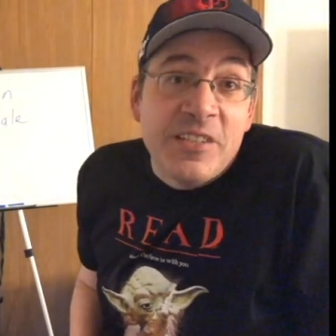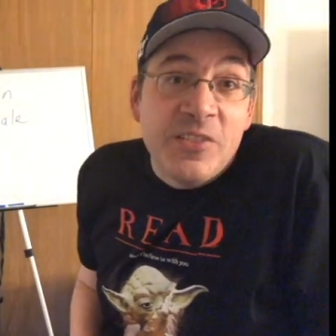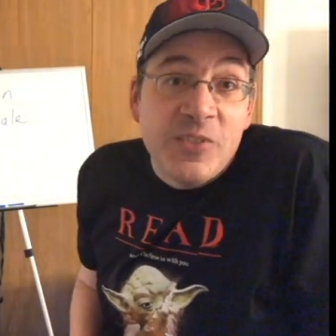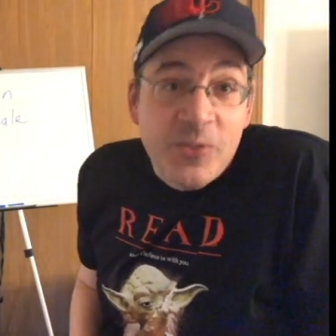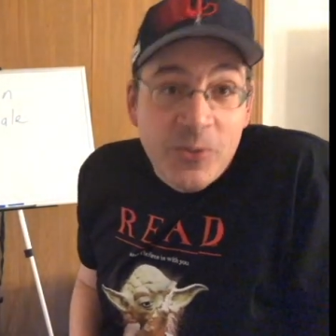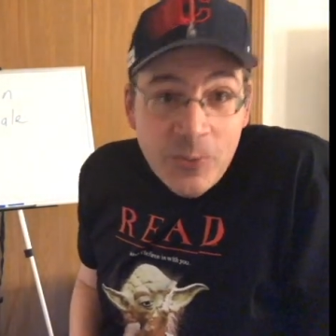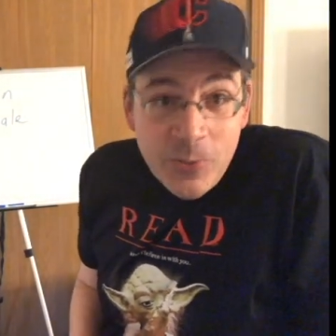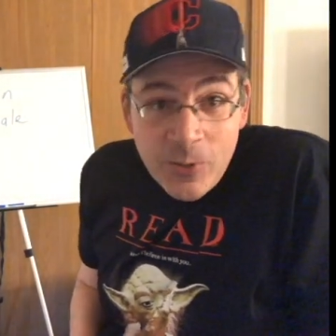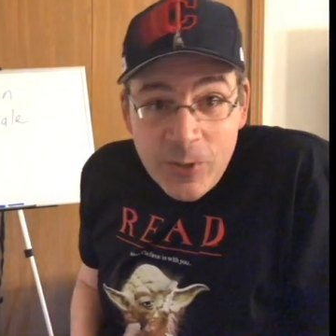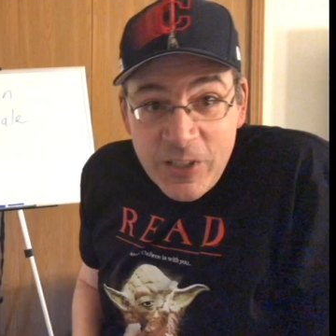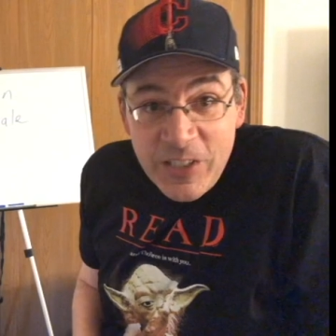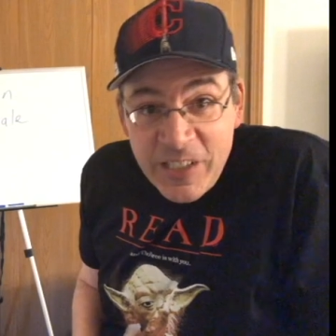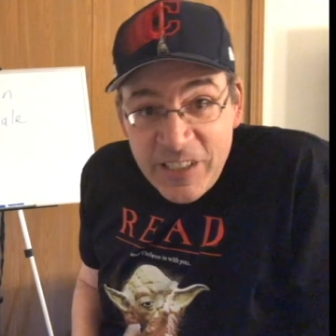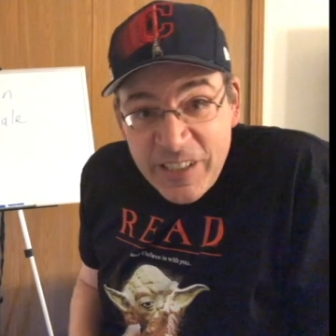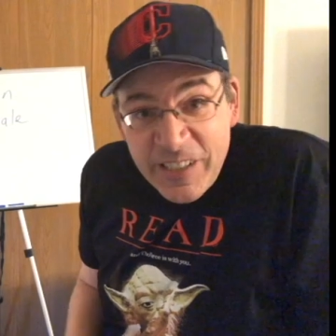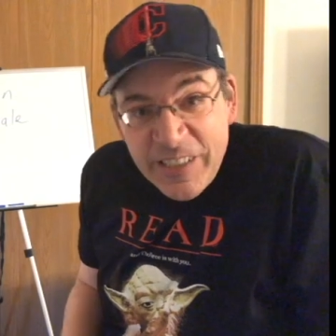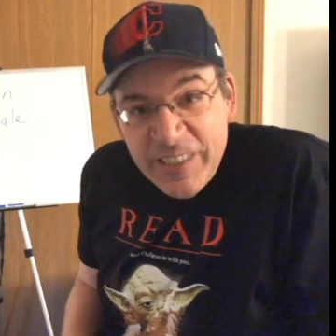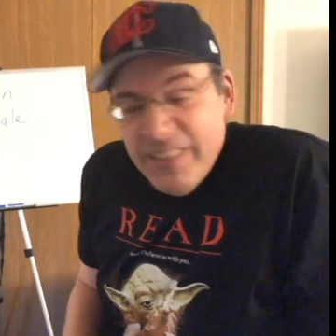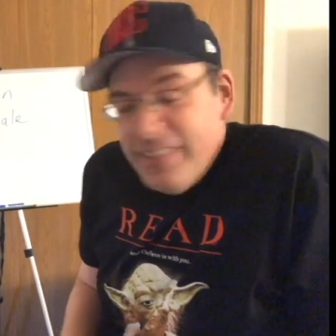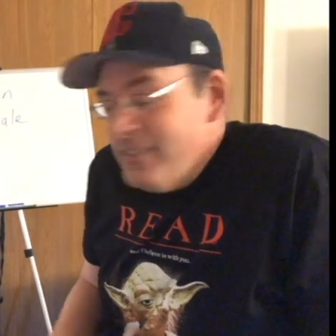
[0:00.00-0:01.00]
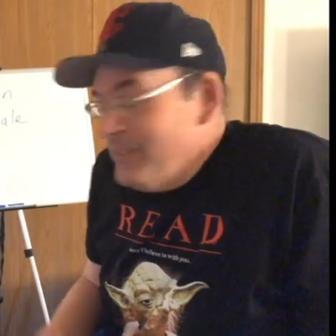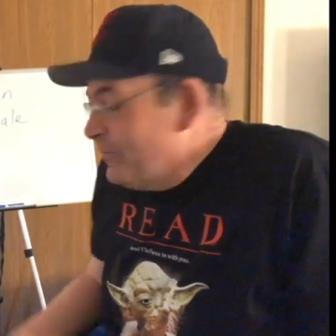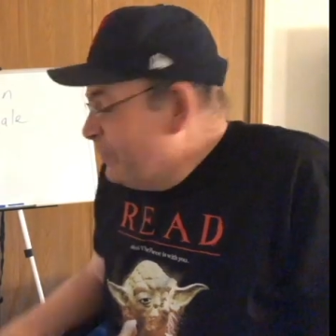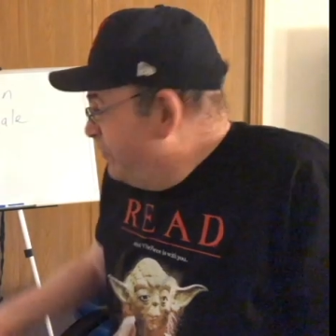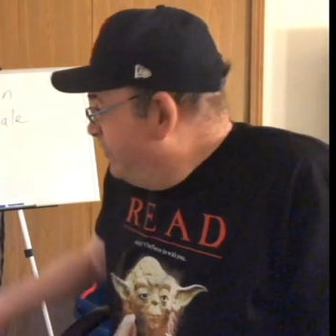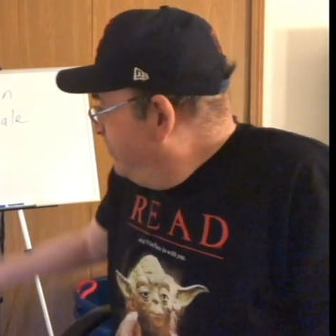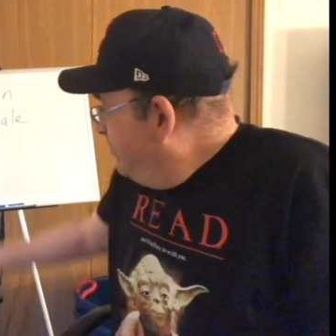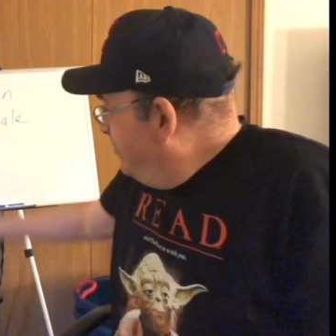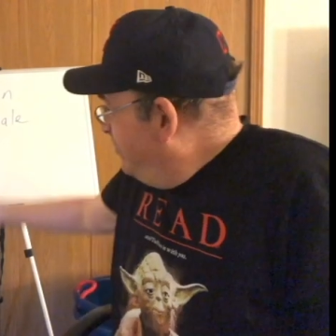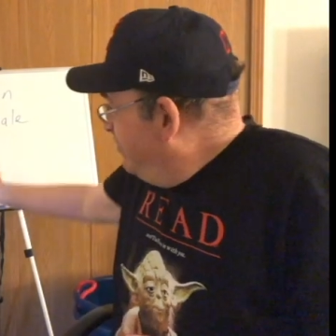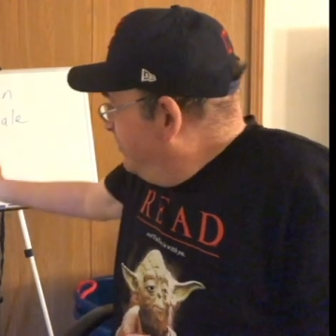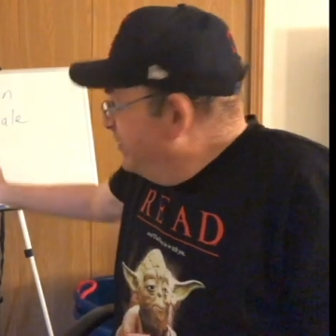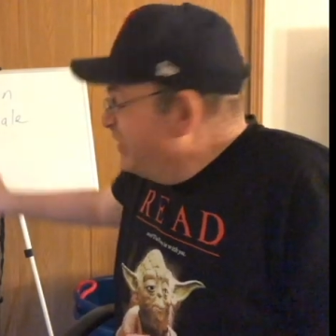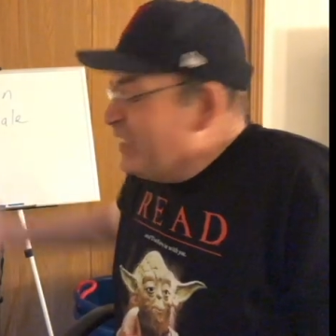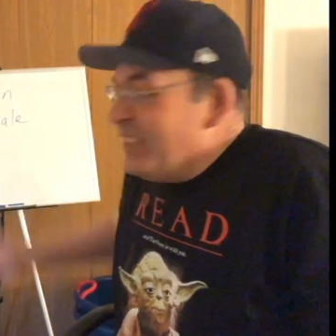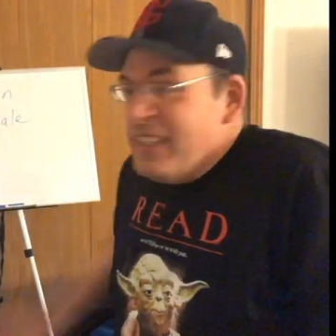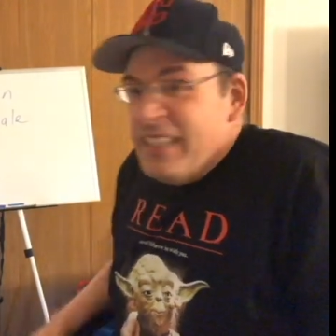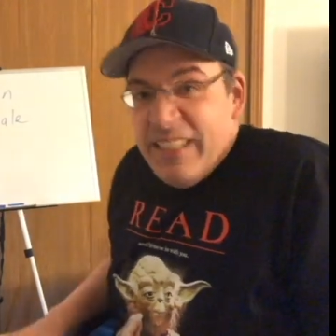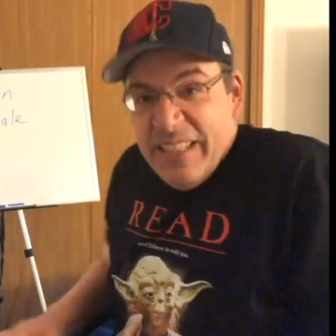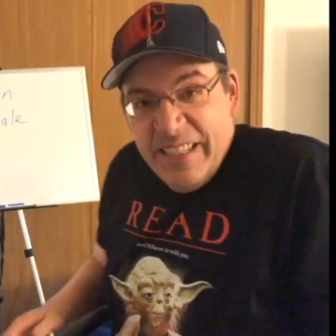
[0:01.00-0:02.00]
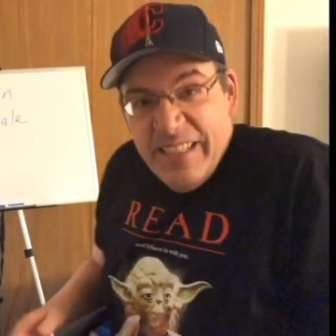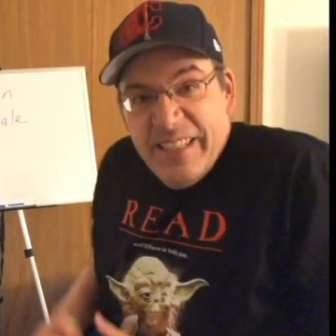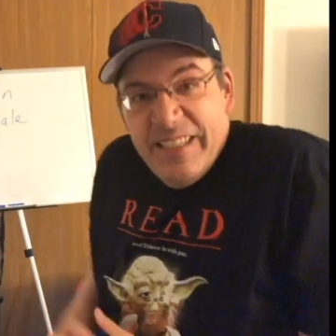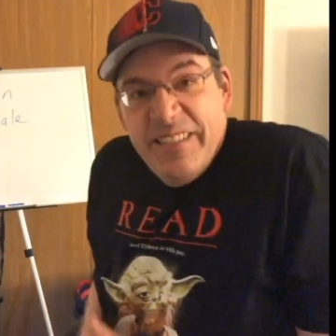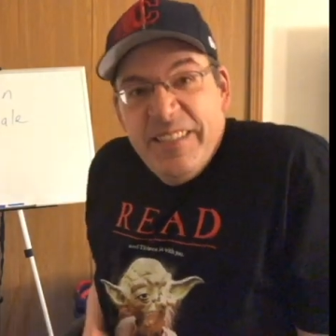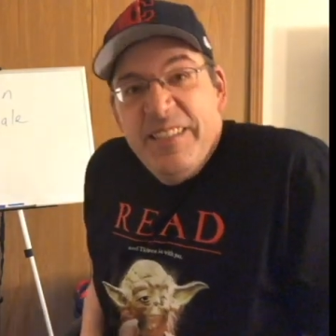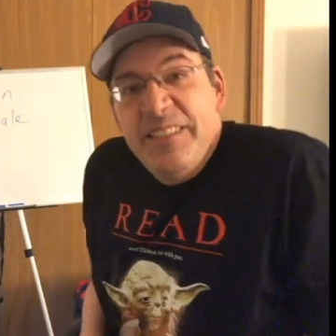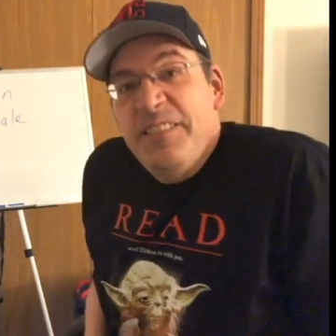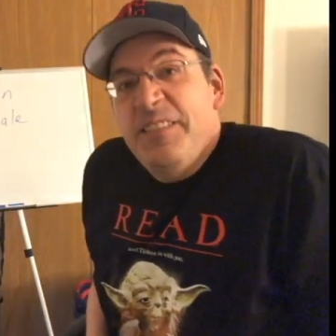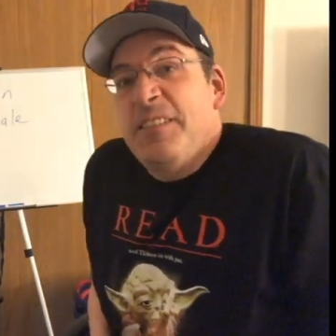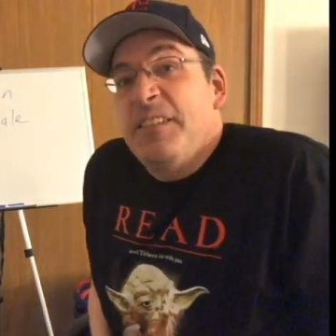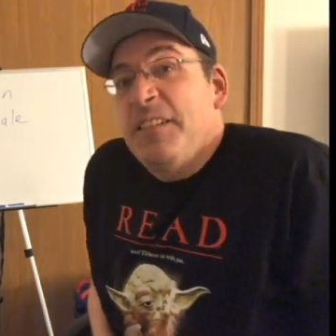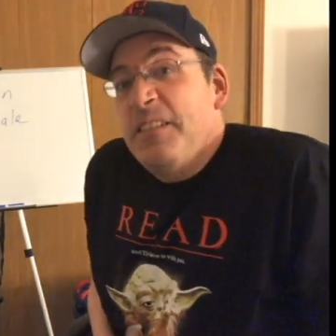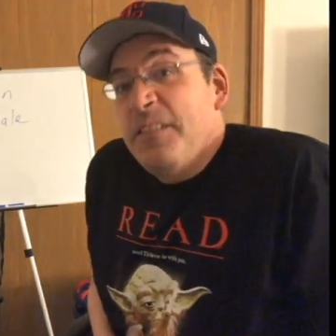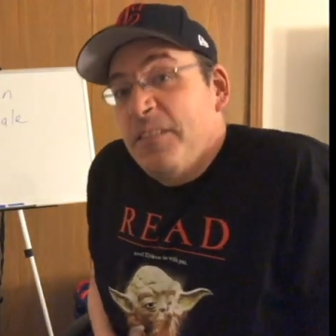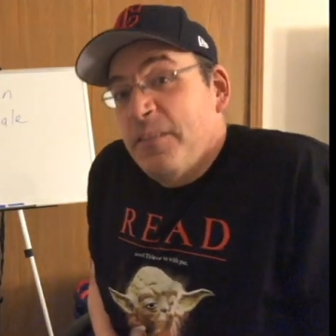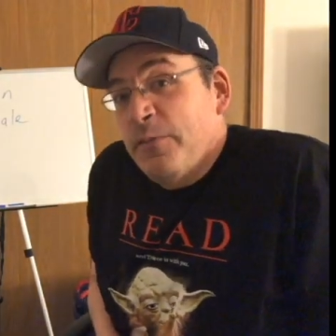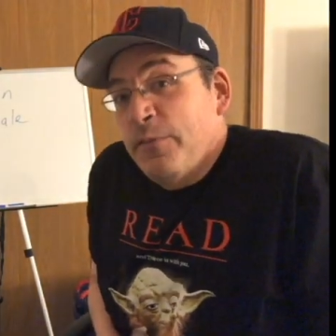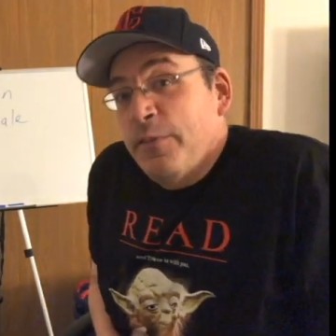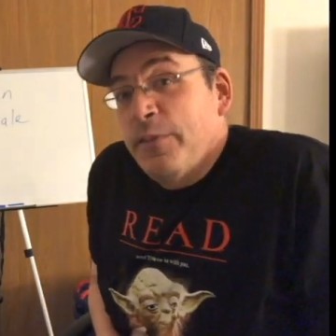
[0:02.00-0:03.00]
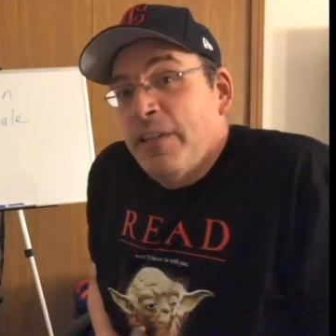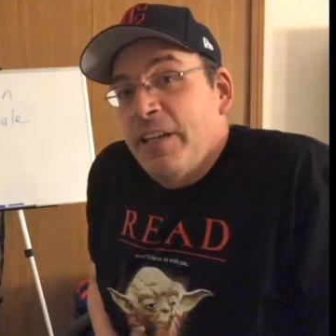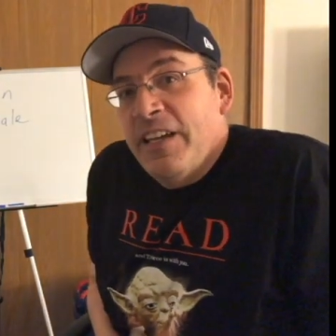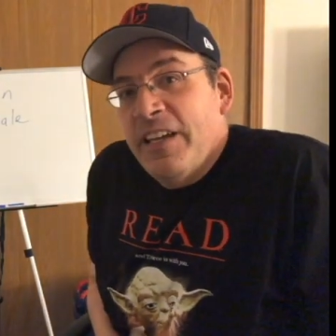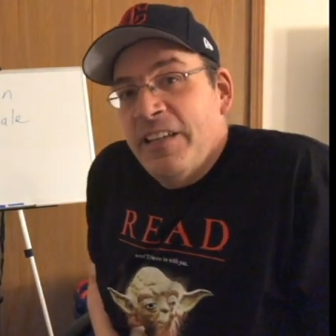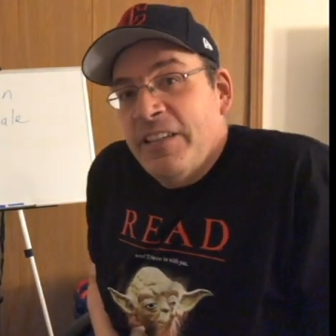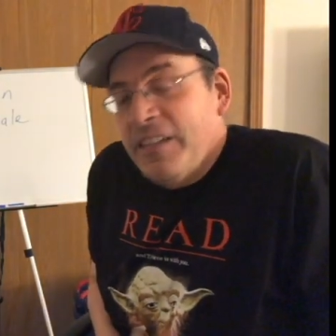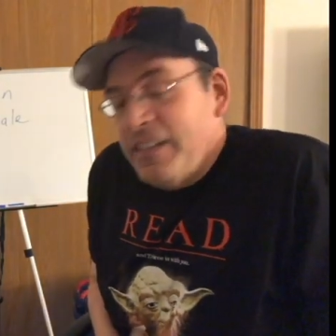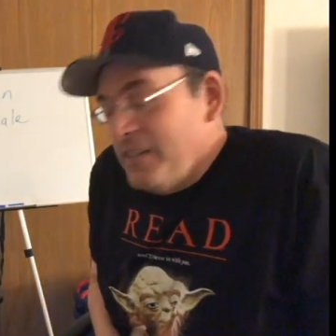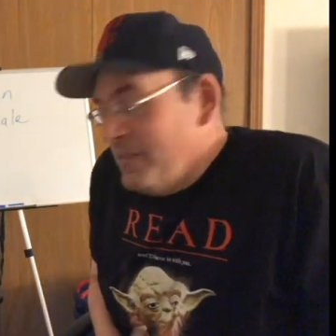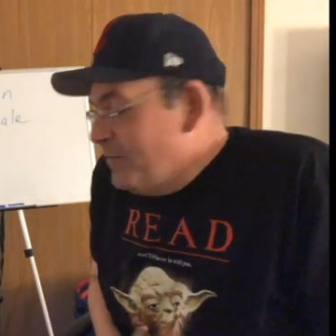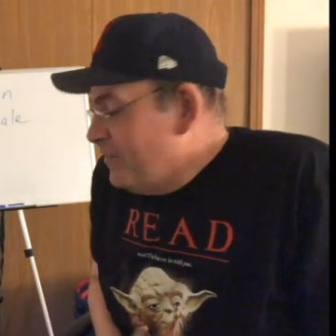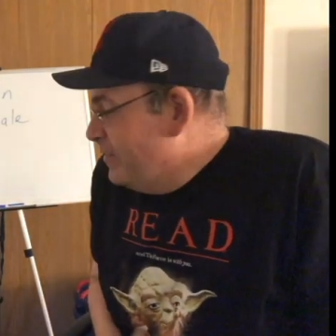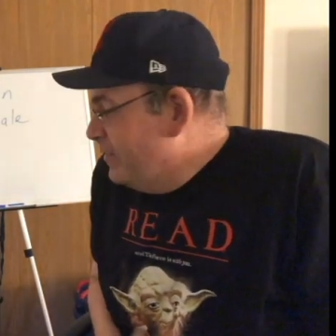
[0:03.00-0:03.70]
school year season finale.